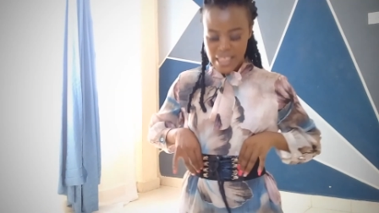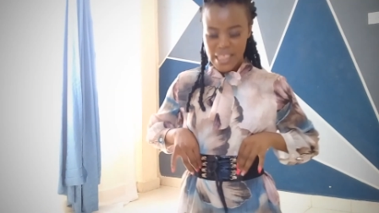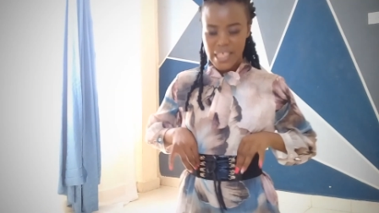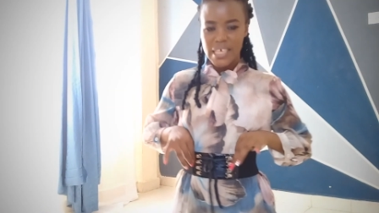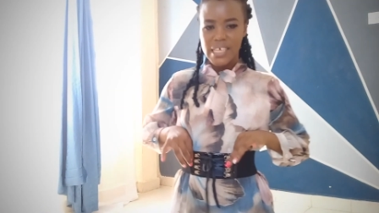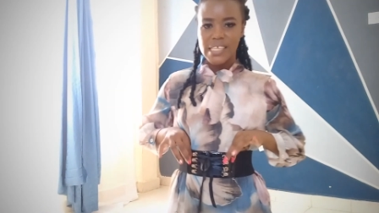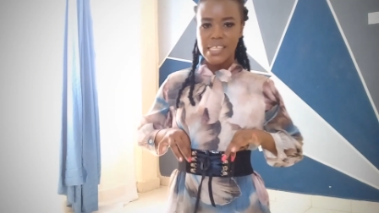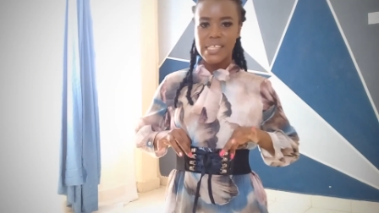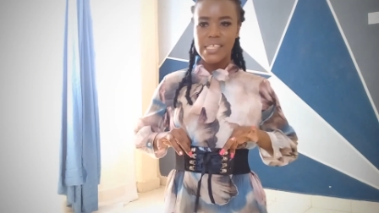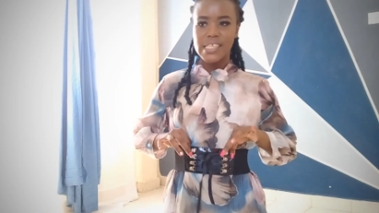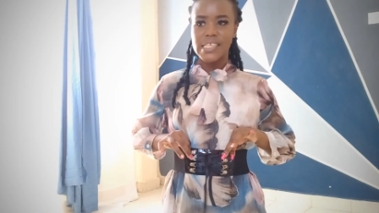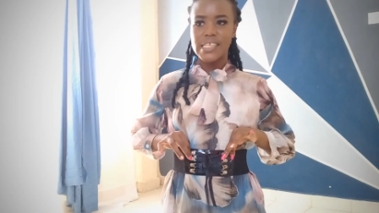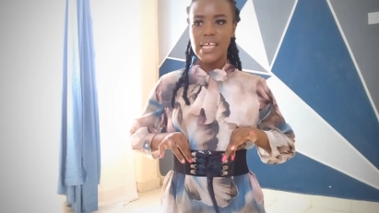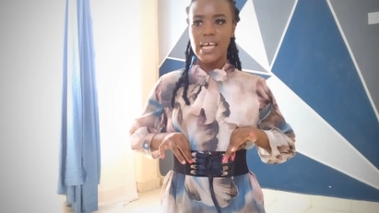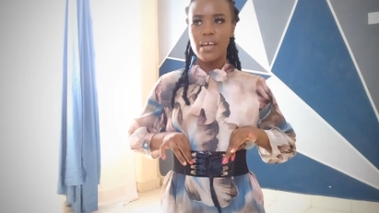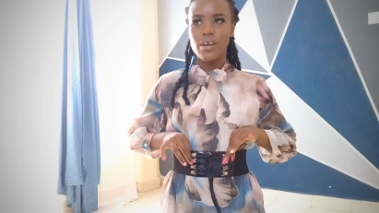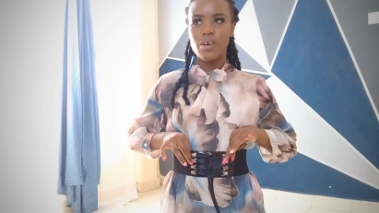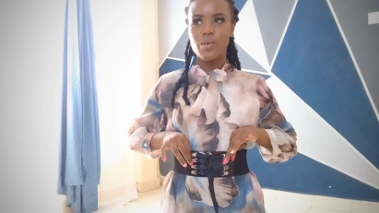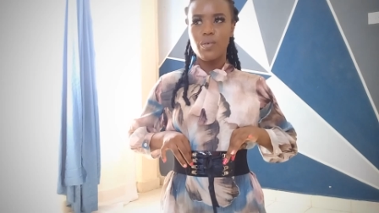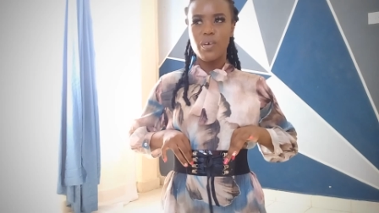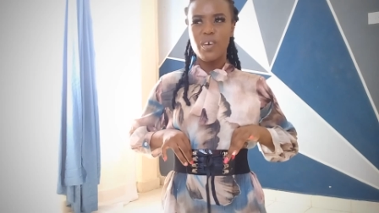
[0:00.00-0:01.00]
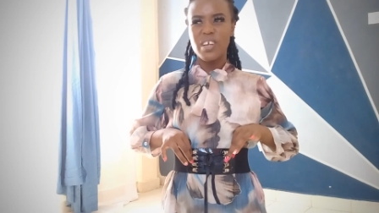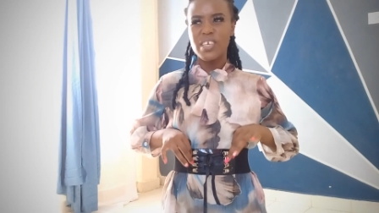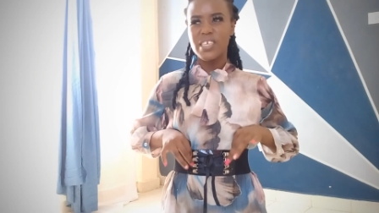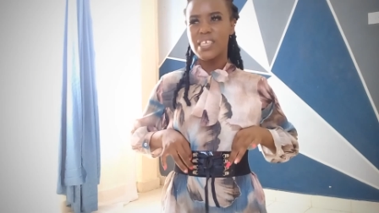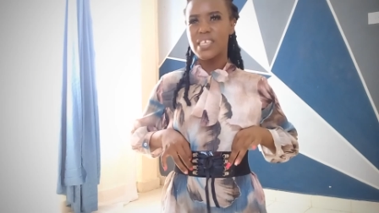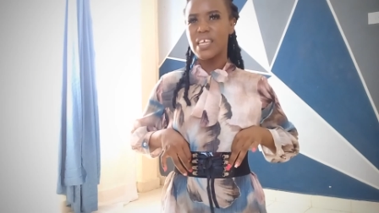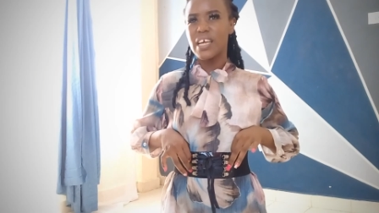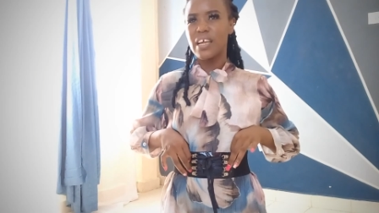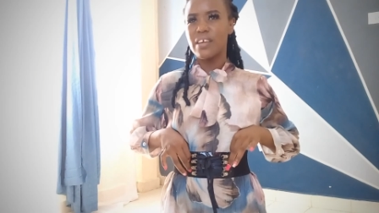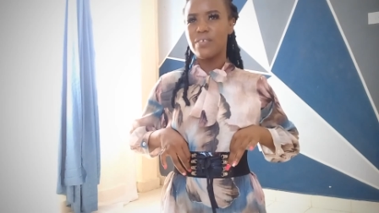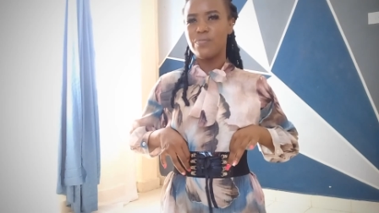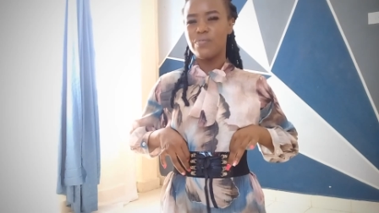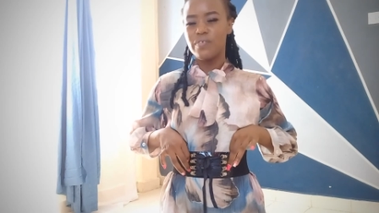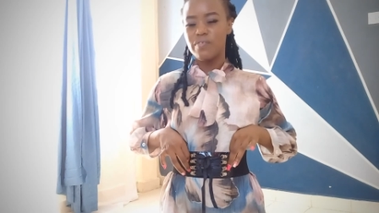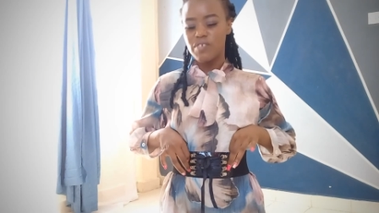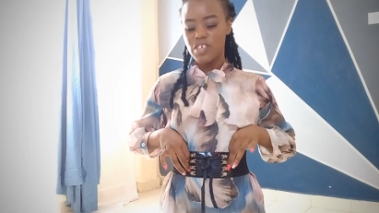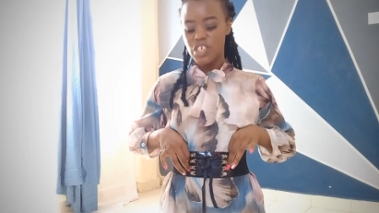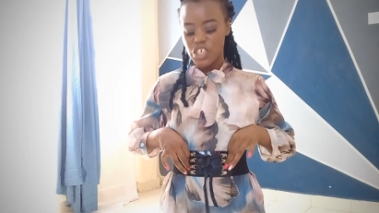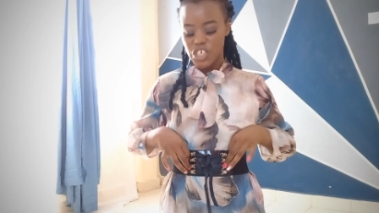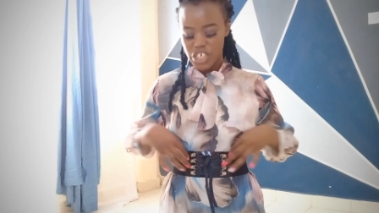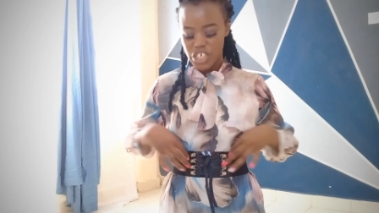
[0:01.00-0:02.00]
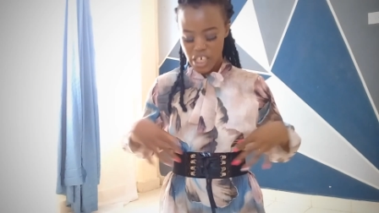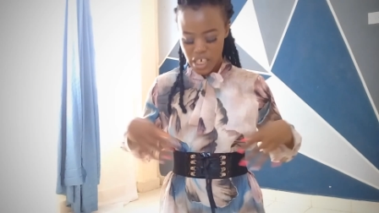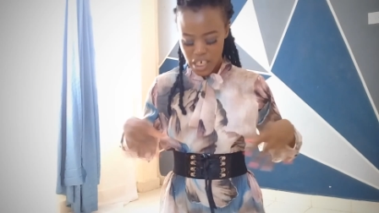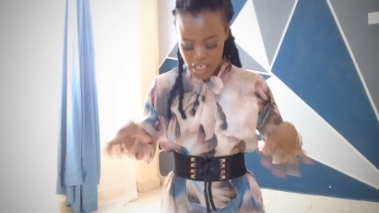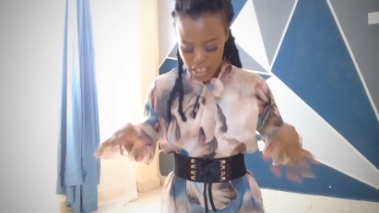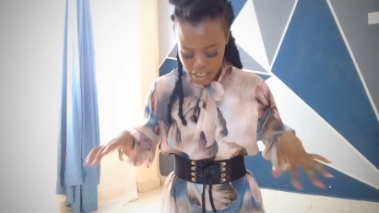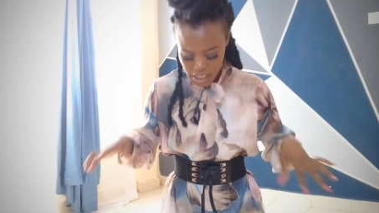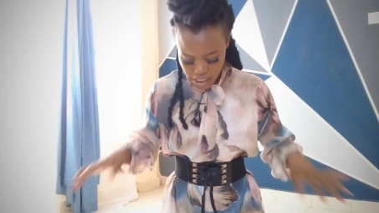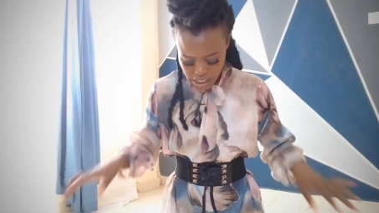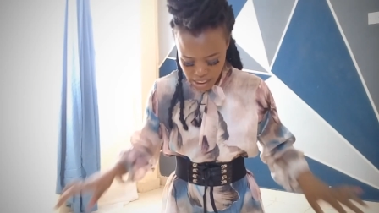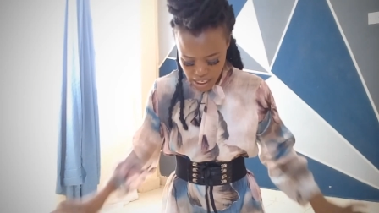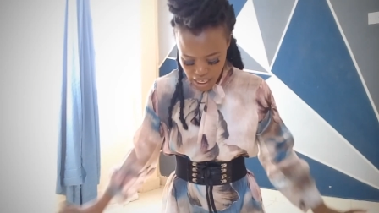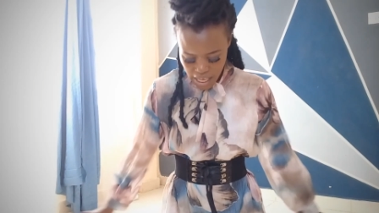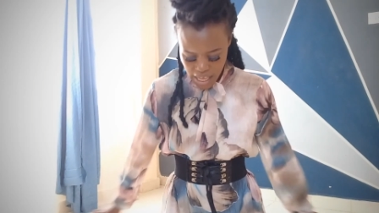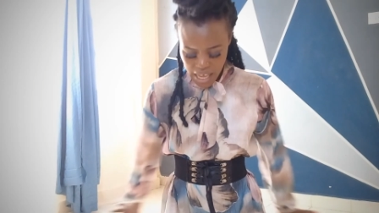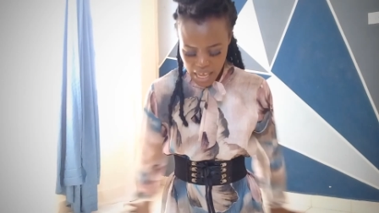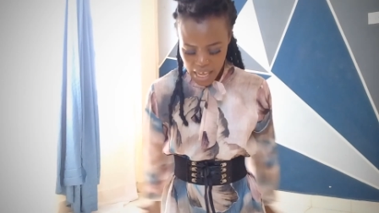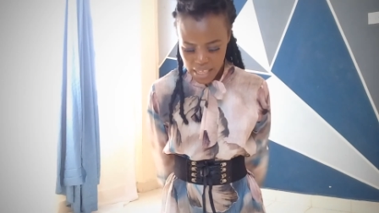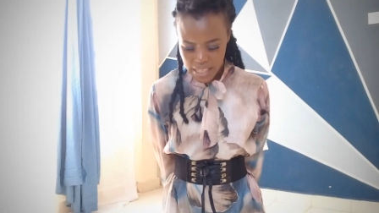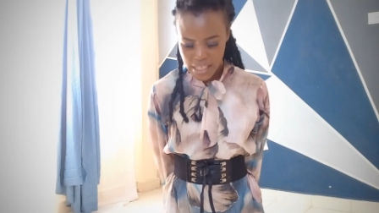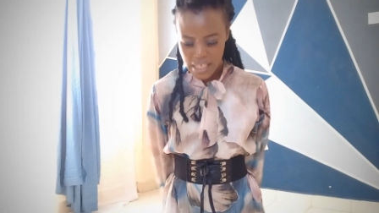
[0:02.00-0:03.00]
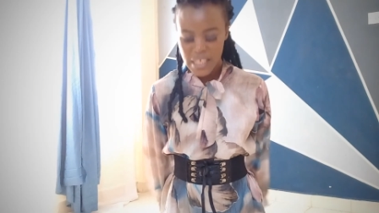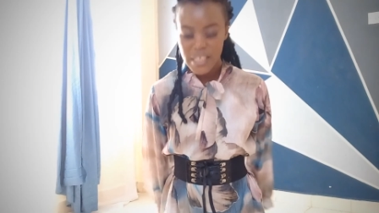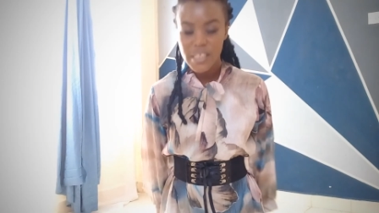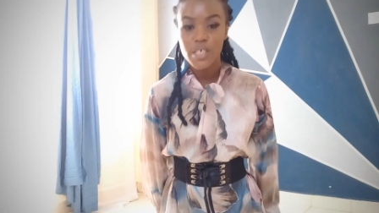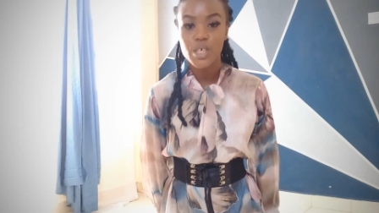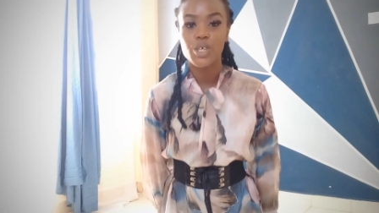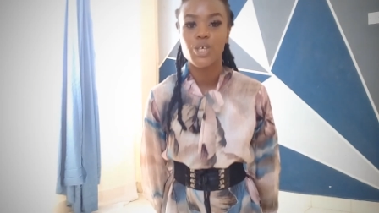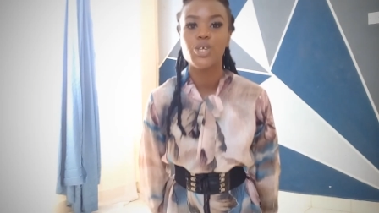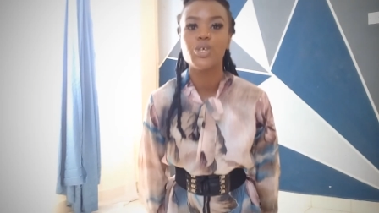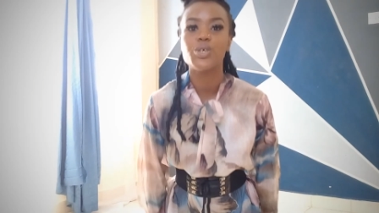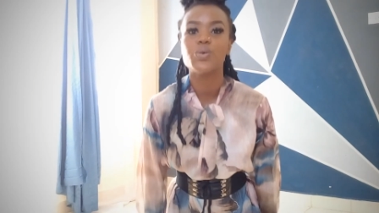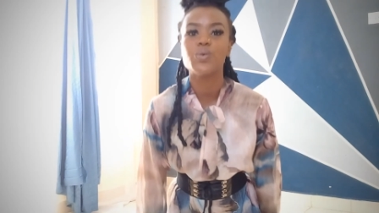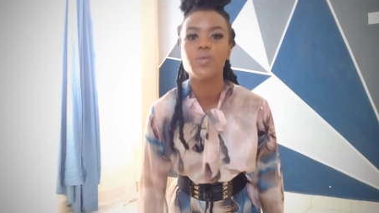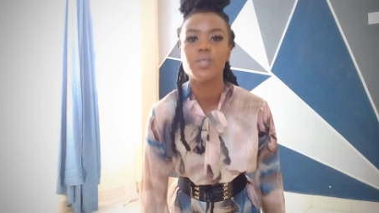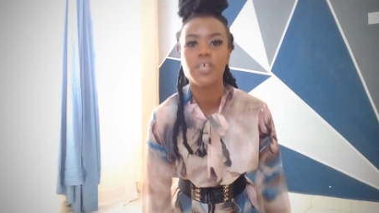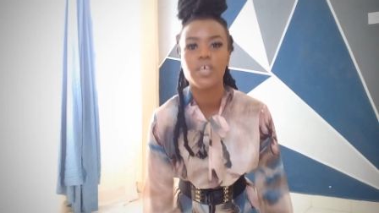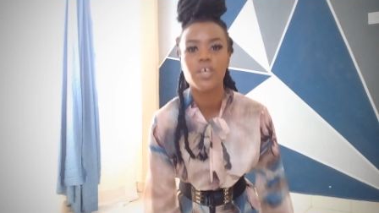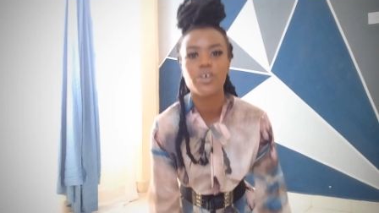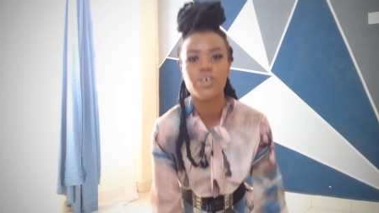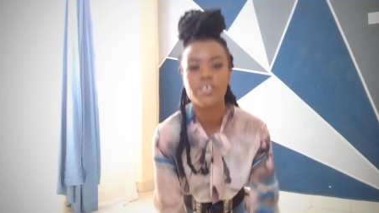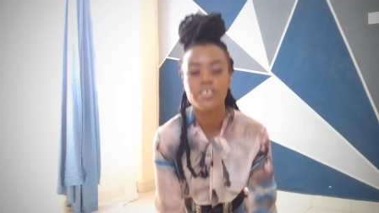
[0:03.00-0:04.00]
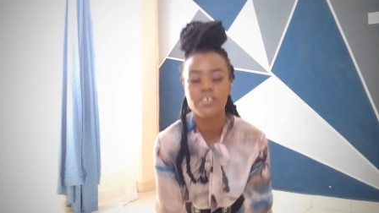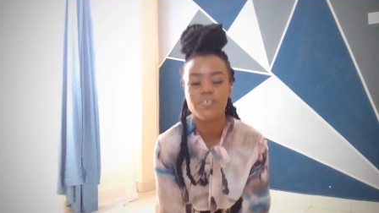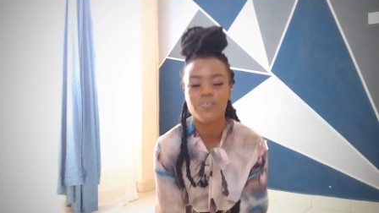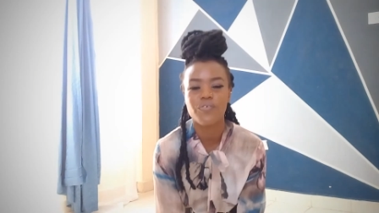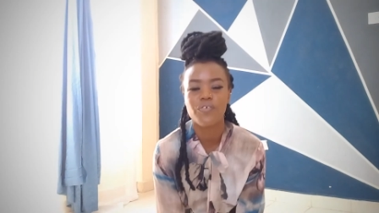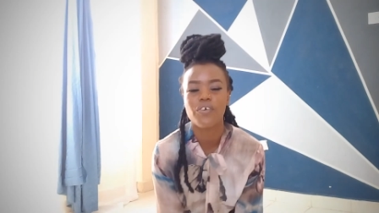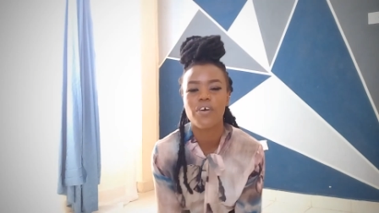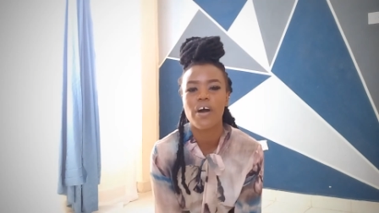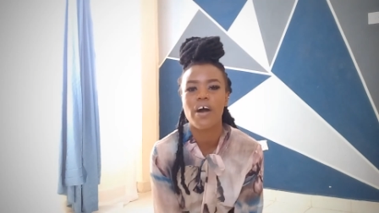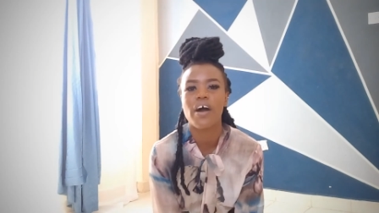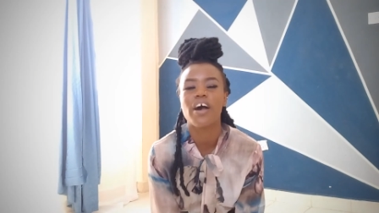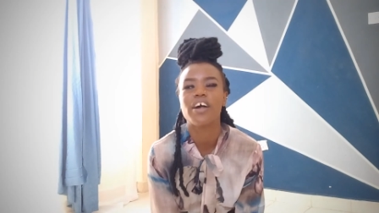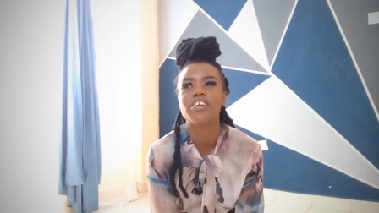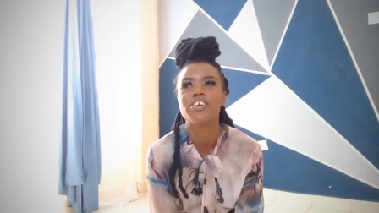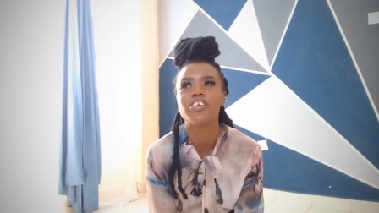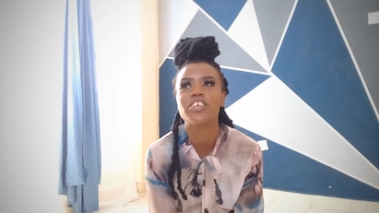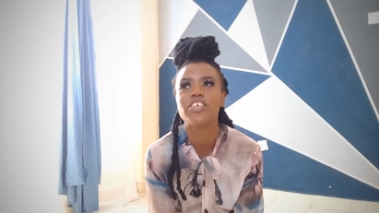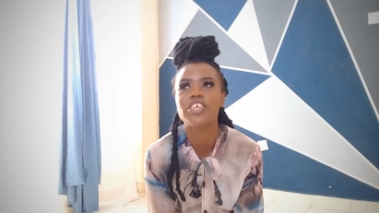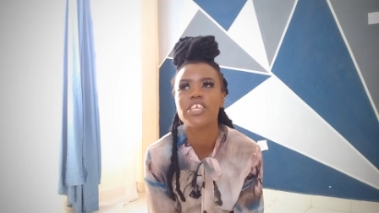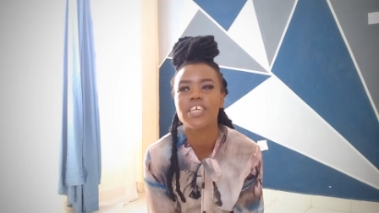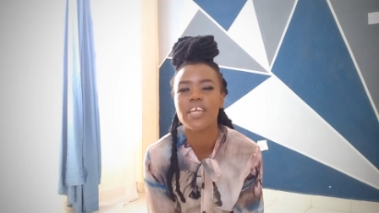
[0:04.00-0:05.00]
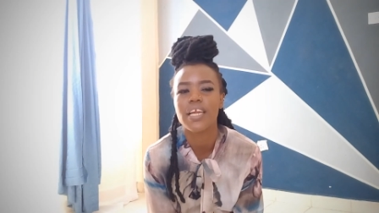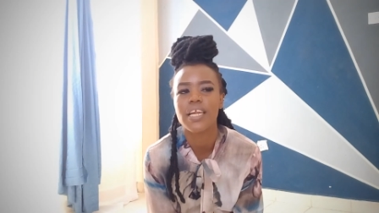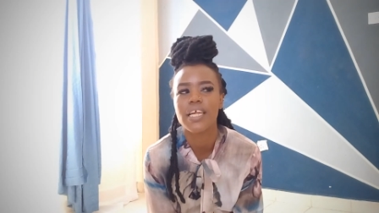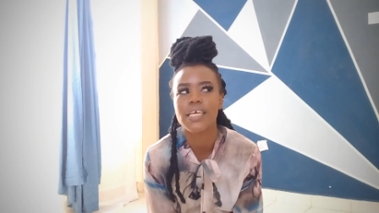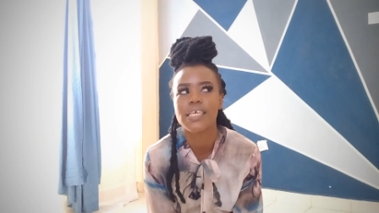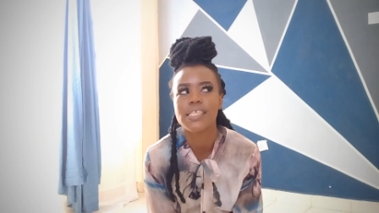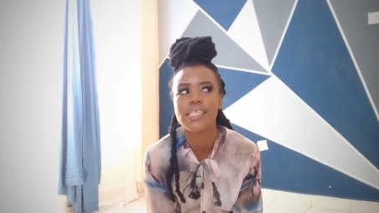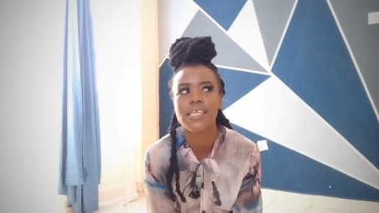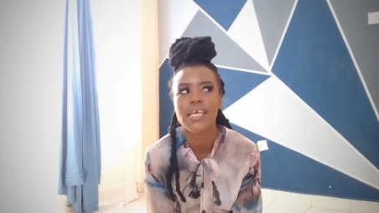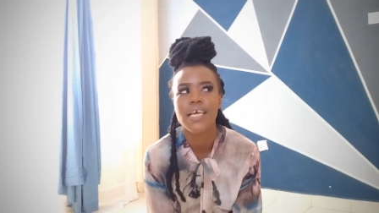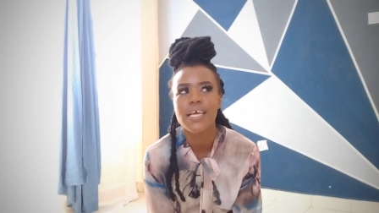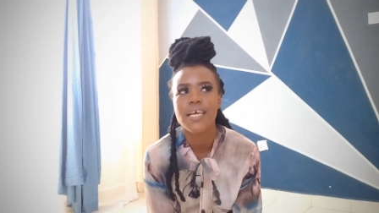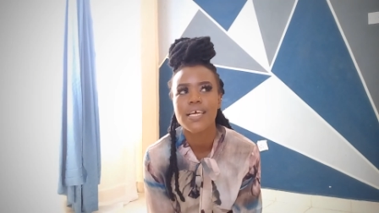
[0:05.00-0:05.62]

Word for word: this i got it at 50 shillings and then the shoes i got it for 100 shillings